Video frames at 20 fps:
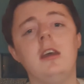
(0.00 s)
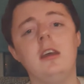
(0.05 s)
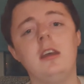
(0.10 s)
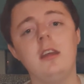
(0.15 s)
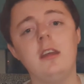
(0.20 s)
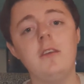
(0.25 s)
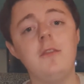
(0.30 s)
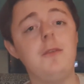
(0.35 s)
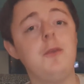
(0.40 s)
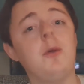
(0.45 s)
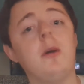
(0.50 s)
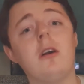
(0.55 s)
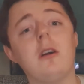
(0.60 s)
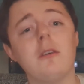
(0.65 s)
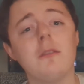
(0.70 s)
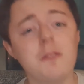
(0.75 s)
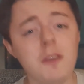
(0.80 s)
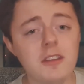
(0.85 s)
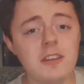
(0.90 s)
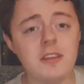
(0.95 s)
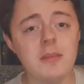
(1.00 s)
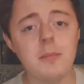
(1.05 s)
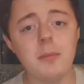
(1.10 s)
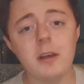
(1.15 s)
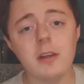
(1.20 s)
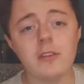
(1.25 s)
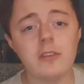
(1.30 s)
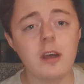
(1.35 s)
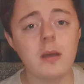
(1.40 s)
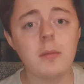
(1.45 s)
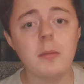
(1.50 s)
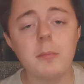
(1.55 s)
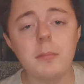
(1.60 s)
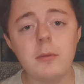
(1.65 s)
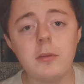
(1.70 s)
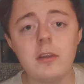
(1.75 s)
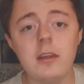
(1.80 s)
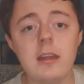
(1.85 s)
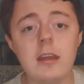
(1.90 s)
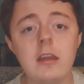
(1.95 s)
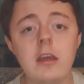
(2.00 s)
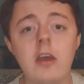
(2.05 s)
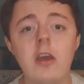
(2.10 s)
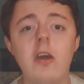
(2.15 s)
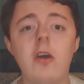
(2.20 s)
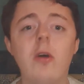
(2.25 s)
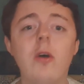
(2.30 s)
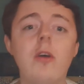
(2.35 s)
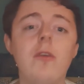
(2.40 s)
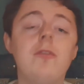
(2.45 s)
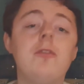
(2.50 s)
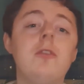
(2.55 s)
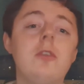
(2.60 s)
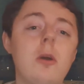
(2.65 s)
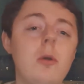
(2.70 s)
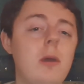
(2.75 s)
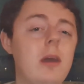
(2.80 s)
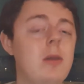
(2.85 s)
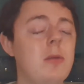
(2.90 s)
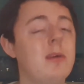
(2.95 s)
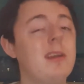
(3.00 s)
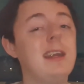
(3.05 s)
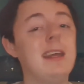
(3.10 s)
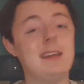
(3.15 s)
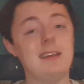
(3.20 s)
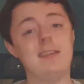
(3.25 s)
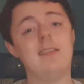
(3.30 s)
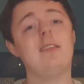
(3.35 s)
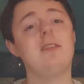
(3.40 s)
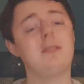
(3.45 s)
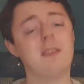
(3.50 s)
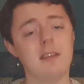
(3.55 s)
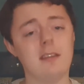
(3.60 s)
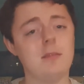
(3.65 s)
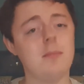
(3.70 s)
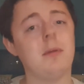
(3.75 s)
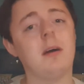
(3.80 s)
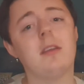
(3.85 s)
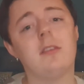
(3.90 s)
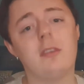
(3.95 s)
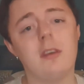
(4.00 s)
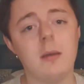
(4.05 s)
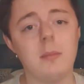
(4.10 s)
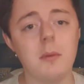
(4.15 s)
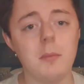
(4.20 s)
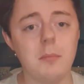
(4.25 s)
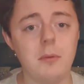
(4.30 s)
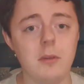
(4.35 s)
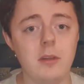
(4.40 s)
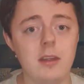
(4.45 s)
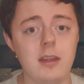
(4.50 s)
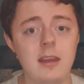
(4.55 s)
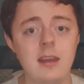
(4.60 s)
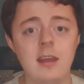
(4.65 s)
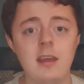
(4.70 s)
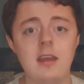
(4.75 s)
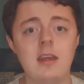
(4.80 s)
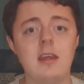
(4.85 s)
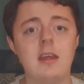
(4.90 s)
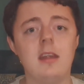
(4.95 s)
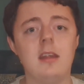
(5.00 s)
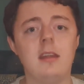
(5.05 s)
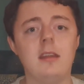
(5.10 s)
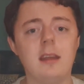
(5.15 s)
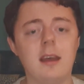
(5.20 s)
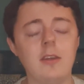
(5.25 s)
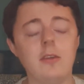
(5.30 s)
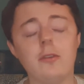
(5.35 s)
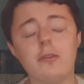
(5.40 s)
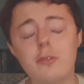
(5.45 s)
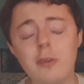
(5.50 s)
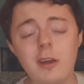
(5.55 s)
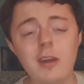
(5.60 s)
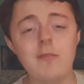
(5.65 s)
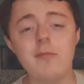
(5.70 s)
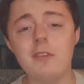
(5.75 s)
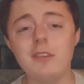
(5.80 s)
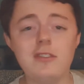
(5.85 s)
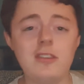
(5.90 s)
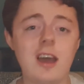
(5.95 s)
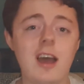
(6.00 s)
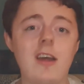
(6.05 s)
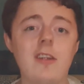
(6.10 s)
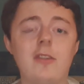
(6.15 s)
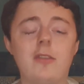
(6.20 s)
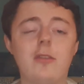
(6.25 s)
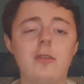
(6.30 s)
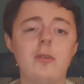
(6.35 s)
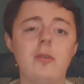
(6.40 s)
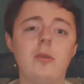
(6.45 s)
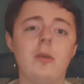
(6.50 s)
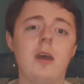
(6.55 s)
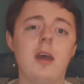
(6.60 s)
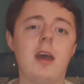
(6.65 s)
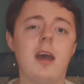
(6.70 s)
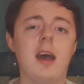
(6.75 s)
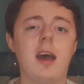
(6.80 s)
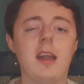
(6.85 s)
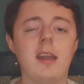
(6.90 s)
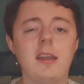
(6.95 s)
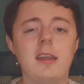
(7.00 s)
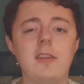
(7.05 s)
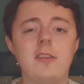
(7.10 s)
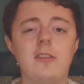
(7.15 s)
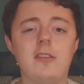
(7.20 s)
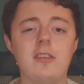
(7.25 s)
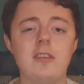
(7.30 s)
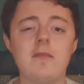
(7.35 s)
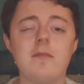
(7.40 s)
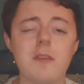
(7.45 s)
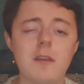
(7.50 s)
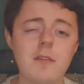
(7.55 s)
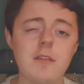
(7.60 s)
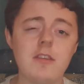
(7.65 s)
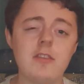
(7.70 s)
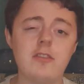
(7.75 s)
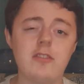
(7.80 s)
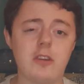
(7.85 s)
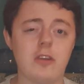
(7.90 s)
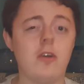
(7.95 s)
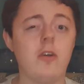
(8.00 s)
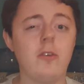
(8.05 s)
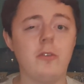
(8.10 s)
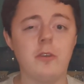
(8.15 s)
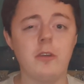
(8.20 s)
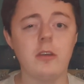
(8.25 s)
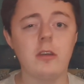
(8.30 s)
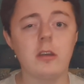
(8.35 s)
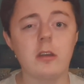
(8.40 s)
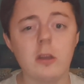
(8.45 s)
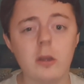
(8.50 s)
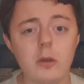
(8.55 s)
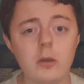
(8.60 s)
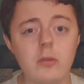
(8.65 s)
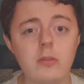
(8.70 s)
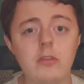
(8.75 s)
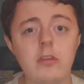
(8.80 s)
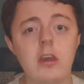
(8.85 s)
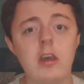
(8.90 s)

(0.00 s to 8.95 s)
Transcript: if you are affected by cyberbullying, or if you know anyone that is affected by cyberbullying that you're trying to reach out to and they just seem very shut off and closed.